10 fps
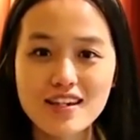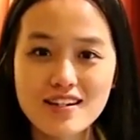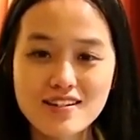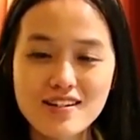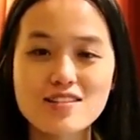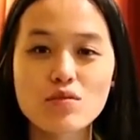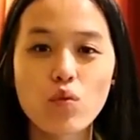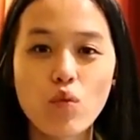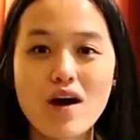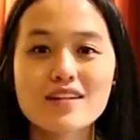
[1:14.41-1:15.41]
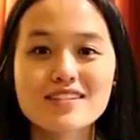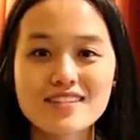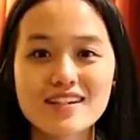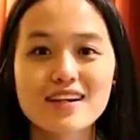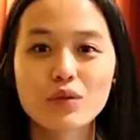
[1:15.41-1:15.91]
in just one
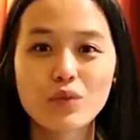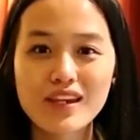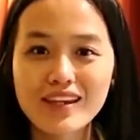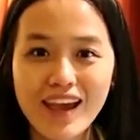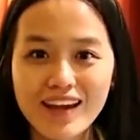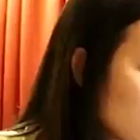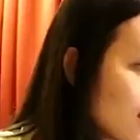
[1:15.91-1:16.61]
single weekend.